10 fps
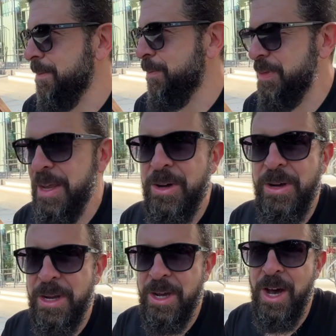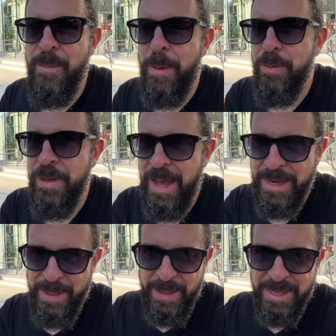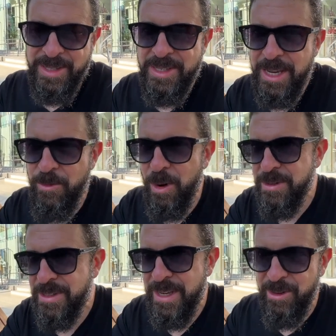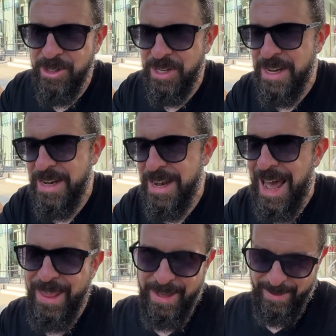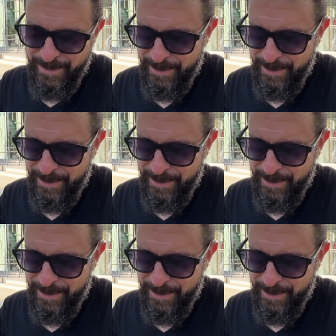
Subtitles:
But they couldn't come up with anything. Zero, zilch, nada.